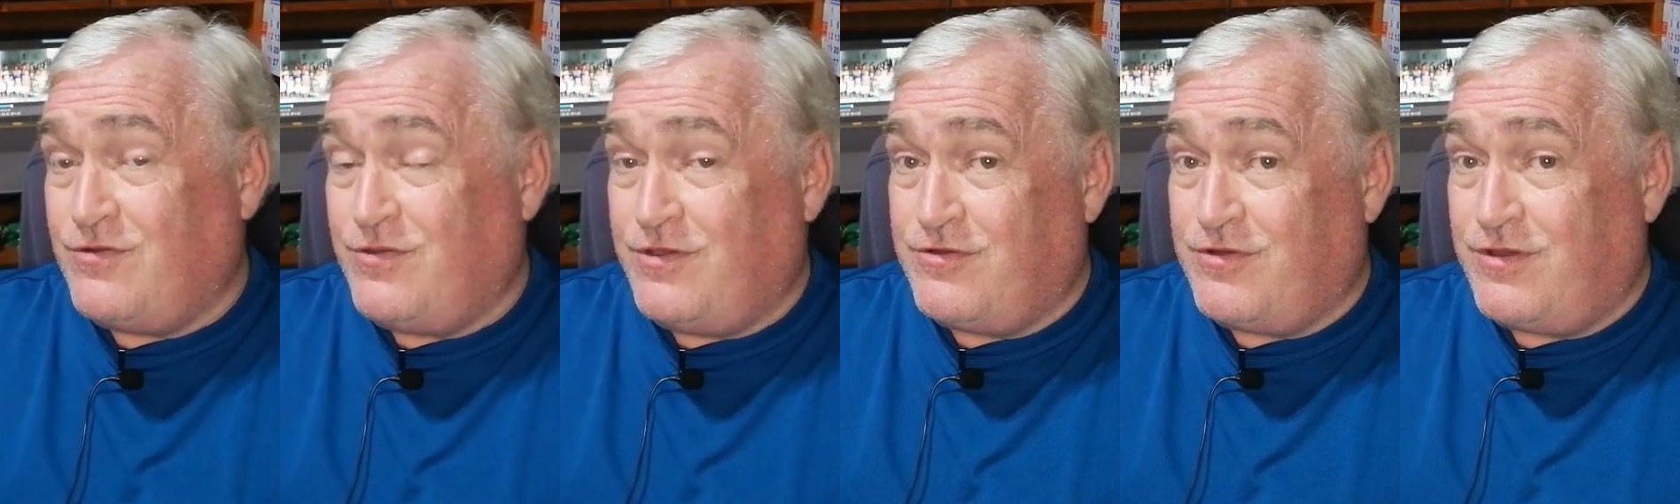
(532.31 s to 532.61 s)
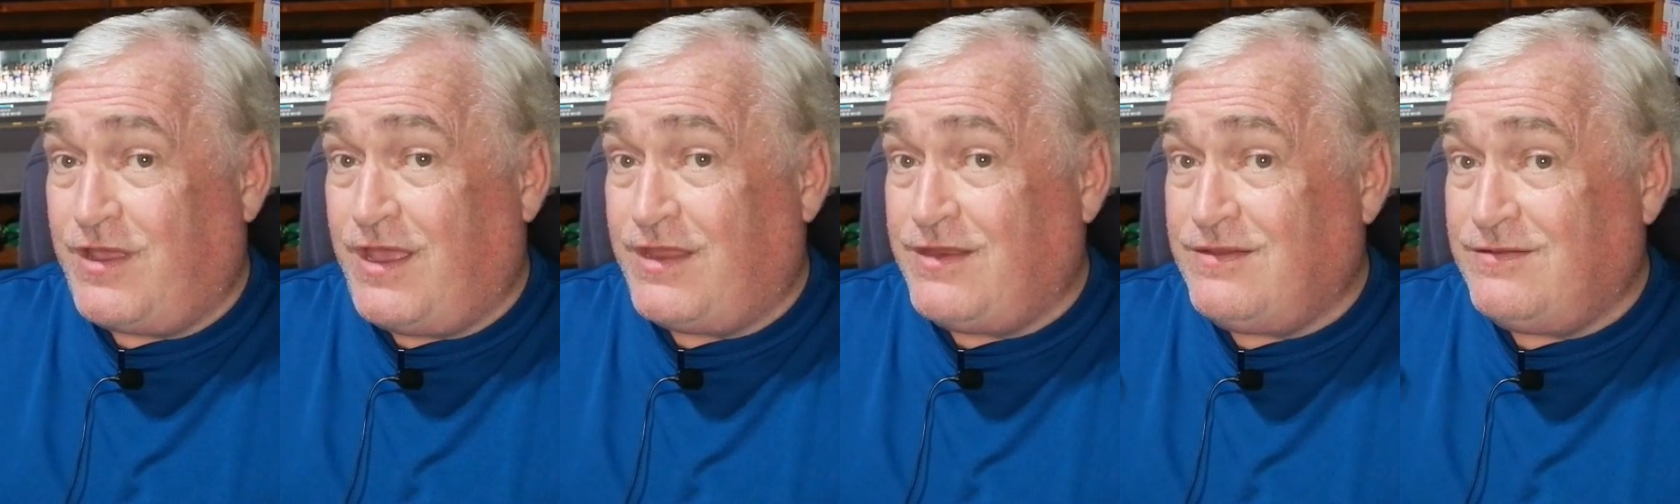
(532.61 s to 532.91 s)

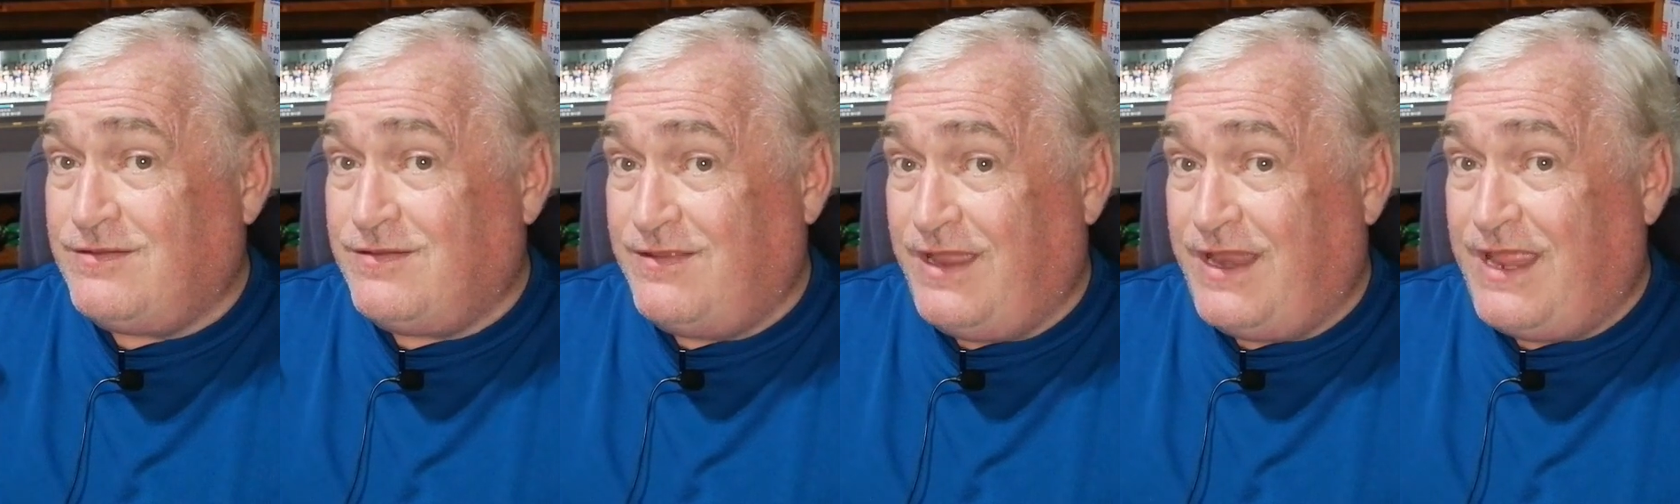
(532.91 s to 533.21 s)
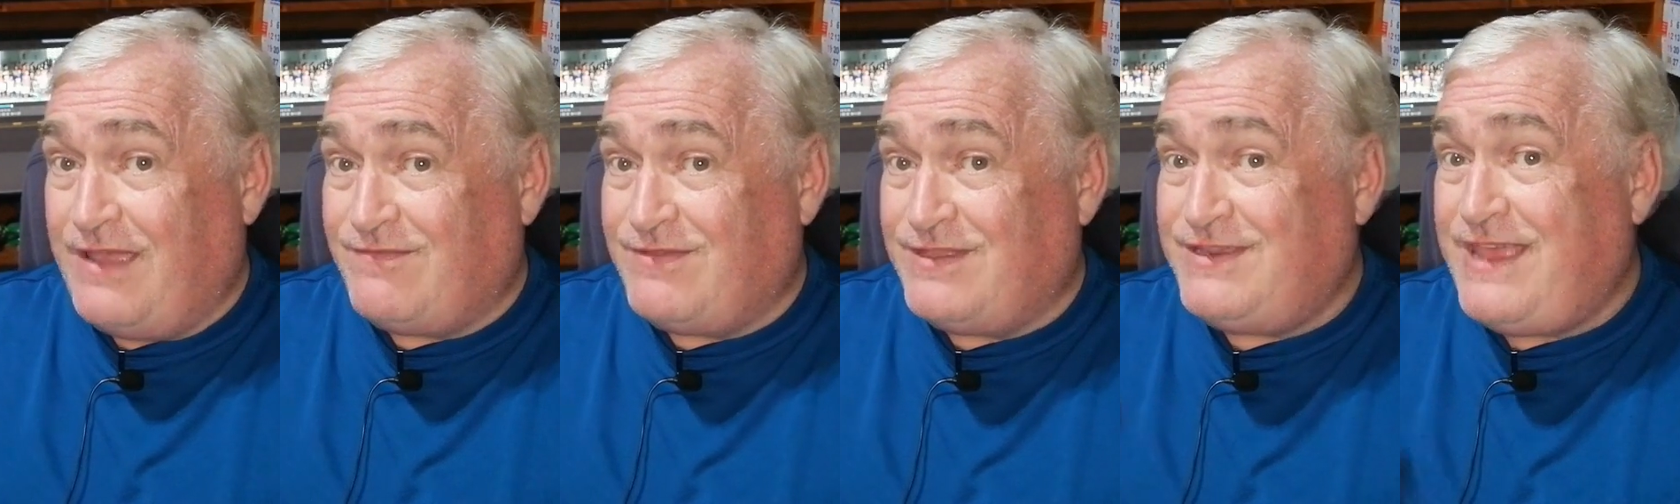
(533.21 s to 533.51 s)
that
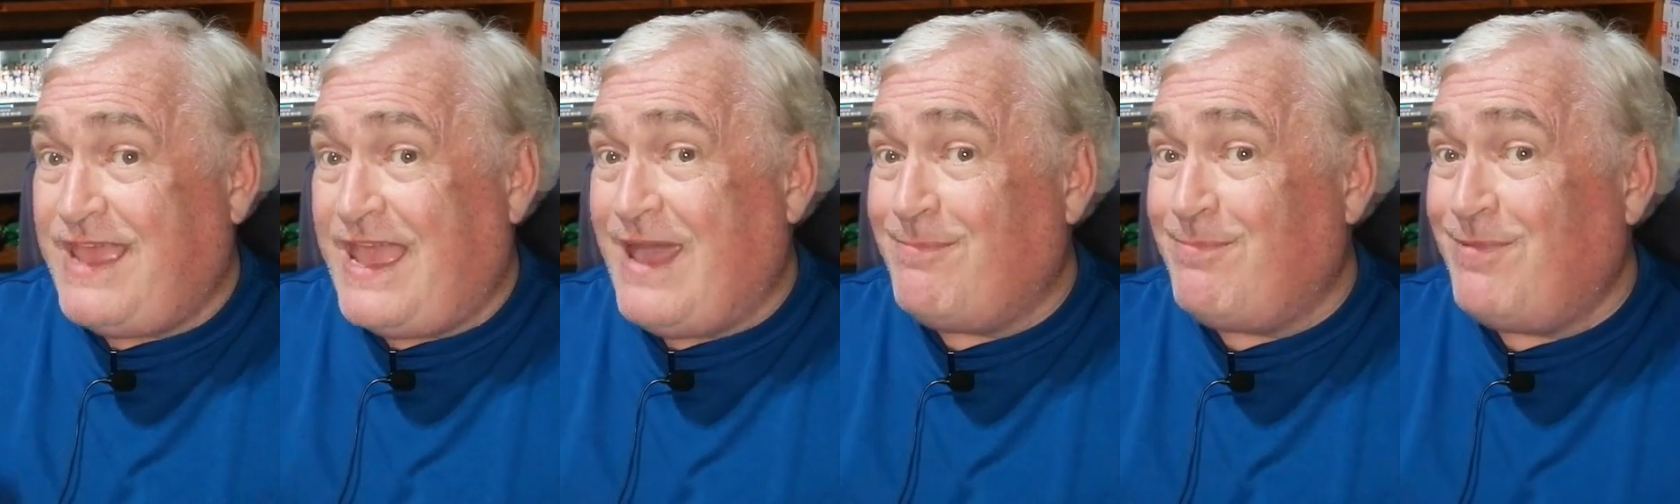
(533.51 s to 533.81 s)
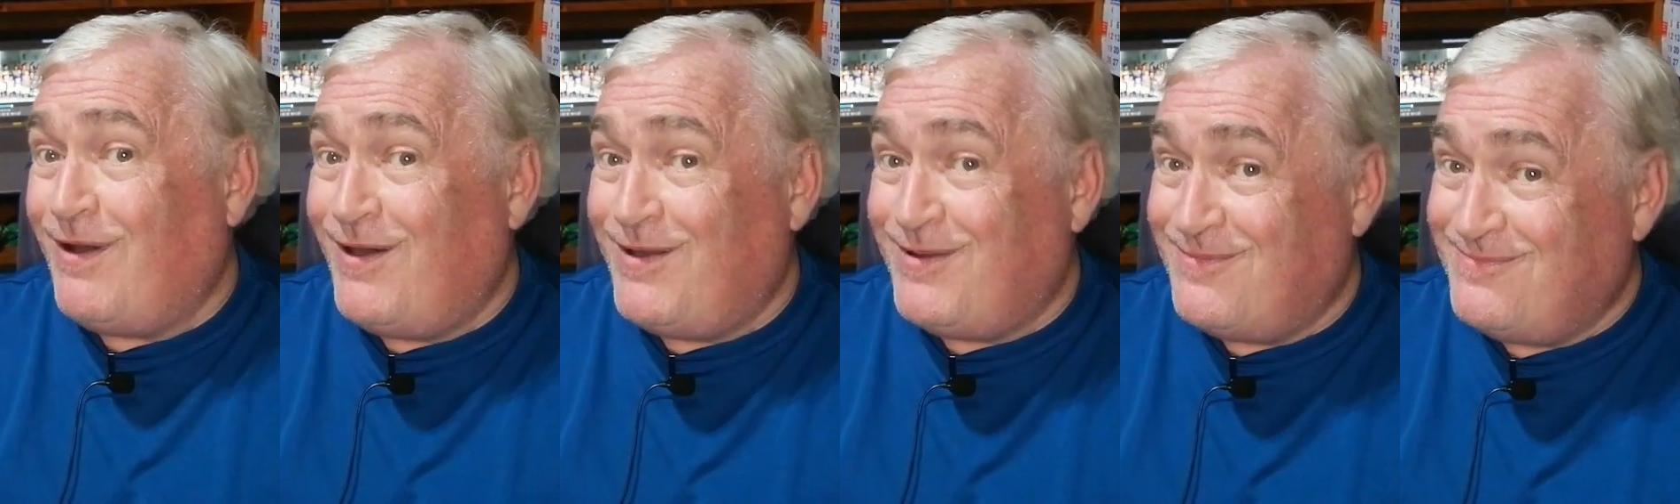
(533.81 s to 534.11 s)
have the tap
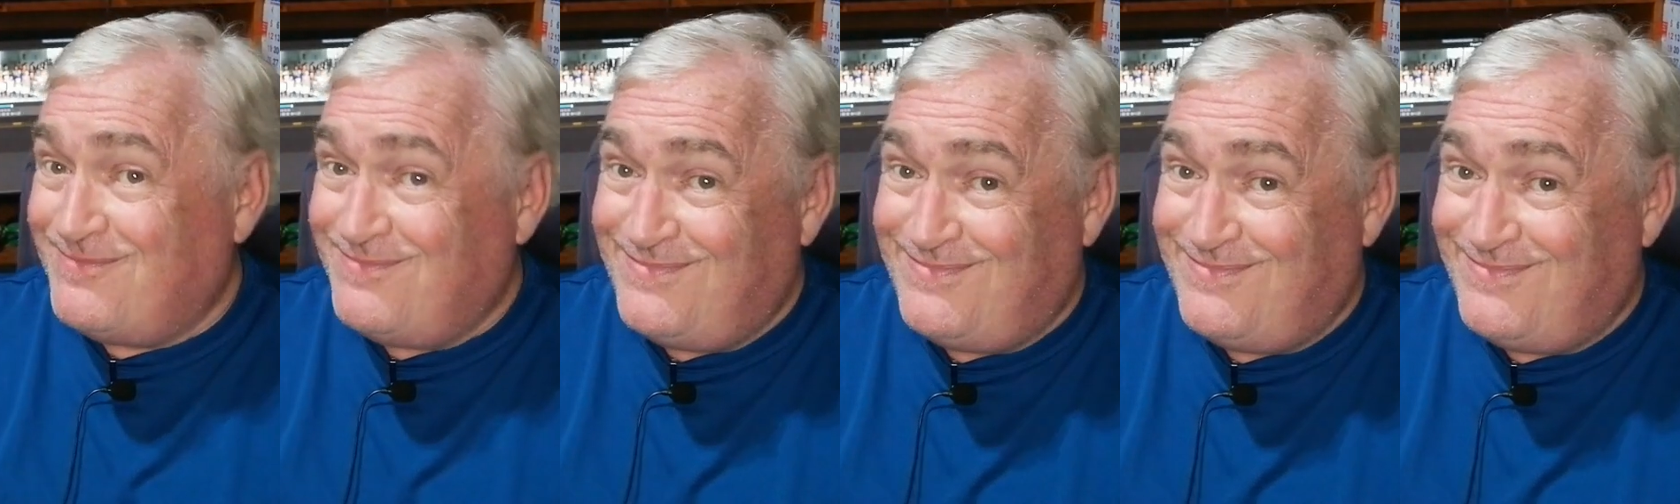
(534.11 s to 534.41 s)
on them.